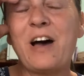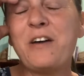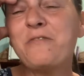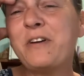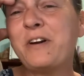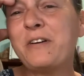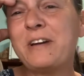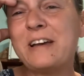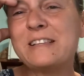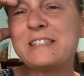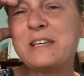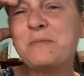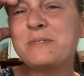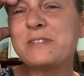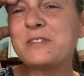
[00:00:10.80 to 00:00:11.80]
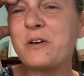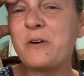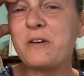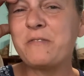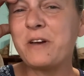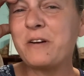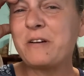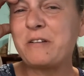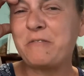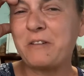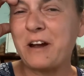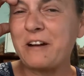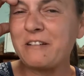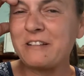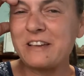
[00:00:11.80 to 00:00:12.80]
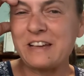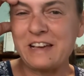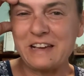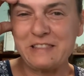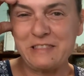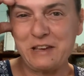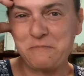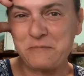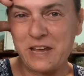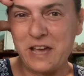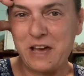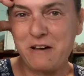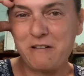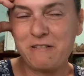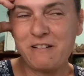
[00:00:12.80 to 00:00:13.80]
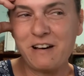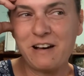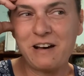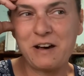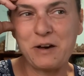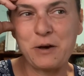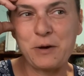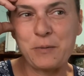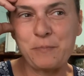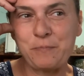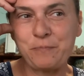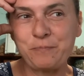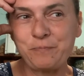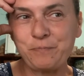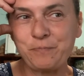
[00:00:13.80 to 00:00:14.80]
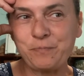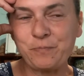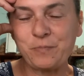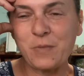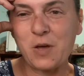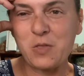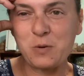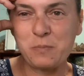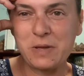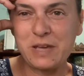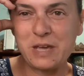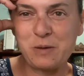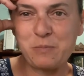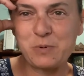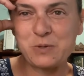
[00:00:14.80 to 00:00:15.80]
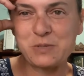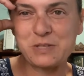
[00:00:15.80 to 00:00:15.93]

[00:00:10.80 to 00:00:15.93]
I very it seems as though I very rarely get them now. Um, other beekeepers